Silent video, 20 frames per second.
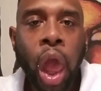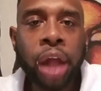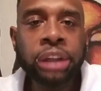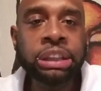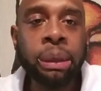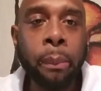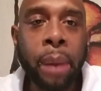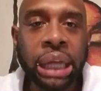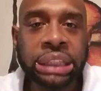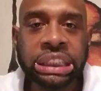
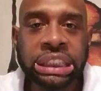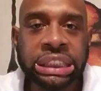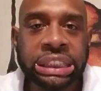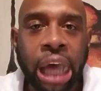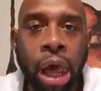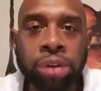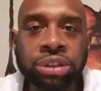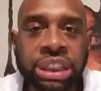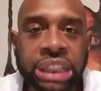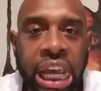to make the
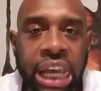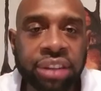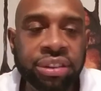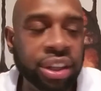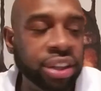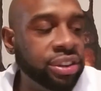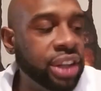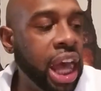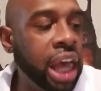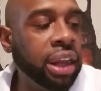sauce taste
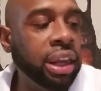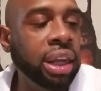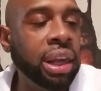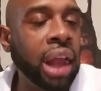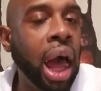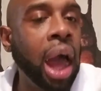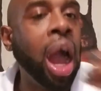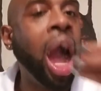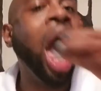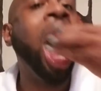exactly
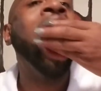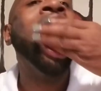like